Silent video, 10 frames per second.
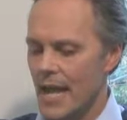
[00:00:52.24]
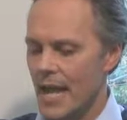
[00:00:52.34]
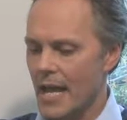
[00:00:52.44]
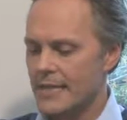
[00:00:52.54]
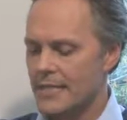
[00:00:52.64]

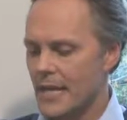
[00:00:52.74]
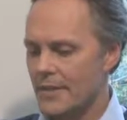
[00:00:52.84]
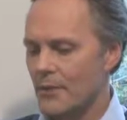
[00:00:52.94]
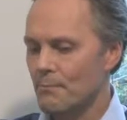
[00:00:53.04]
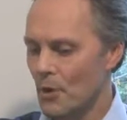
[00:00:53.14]
And
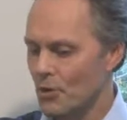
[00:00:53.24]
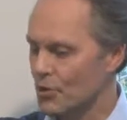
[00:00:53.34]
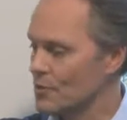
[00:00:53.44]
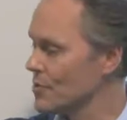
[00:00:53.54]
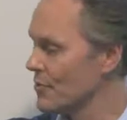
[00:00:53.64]
there are
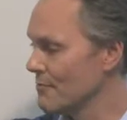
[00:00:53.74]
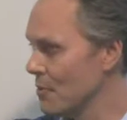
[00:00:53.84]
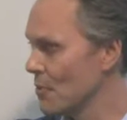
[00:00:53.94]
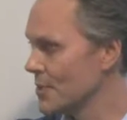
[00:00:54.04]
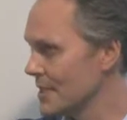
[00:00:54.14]
molecules that are
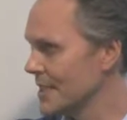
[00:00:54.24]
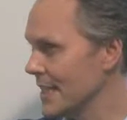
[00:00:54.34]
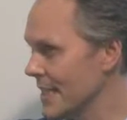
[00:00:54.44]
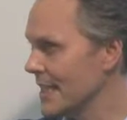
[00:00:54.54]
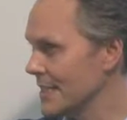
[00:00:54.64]
important in
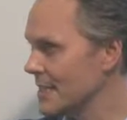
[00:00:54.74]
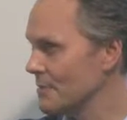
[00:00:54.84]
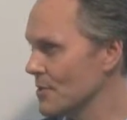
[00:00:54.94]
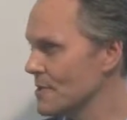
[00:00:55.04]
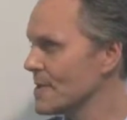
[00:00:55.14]
the innate
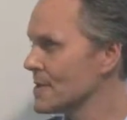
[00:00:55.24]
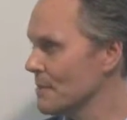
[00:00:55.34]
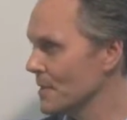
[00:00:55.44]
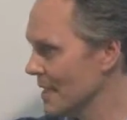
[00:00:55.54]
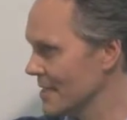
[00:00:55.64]
immune
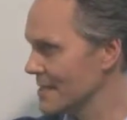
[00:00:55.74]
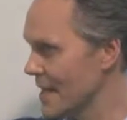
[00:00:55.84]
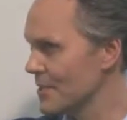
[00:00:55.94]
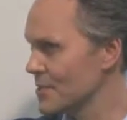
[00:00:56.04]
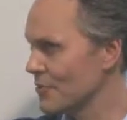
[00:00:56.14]
system and
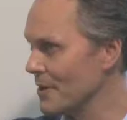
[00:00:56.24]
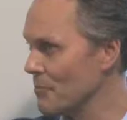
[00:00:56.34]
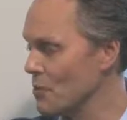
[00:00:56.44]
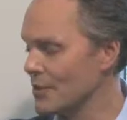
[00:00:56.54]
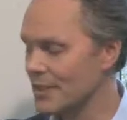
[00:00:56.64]
cells that are
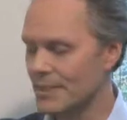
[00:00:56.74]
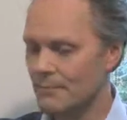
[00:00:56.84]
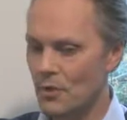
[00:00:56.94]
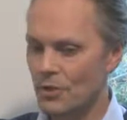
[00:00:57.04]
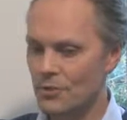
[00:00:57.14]
important. The
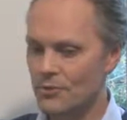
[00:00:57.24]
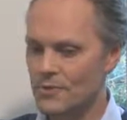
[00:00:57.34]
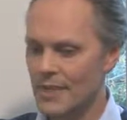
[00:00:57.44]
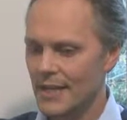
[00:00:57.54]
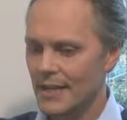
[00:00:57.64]

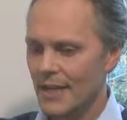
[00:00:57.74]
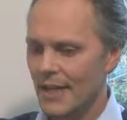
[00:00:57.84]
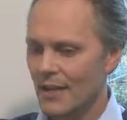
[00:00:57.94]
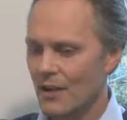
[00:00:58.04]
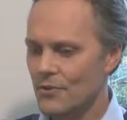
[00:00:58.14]
molecules
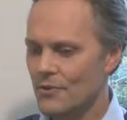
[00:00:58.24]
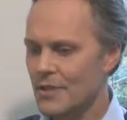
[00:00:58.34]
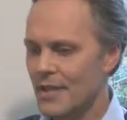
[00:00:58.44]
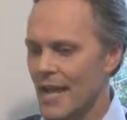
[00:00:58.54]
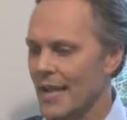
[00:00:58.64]
include
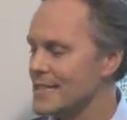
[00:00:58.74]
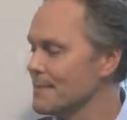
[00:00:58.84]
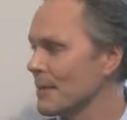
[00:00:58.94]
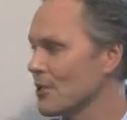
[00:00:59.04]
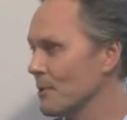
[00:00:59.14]

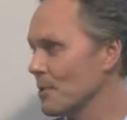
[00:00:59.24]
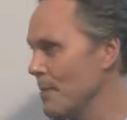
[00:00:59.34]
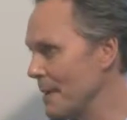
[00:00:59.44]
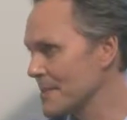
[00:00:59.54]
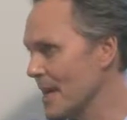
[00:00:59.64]
antimicrobial
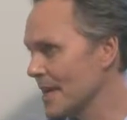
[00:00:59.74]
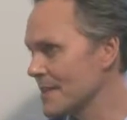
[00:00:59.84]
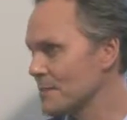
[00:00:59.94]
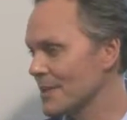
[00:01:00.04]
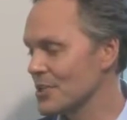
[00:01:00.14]

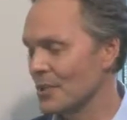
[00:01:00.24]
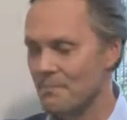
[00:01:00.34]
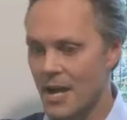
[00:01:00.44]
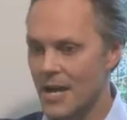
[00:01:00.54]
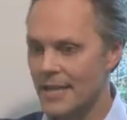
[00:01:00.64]
peptides, which can
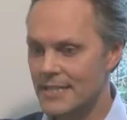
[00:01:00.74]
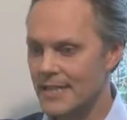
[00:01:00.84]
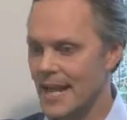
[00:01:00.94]
bind and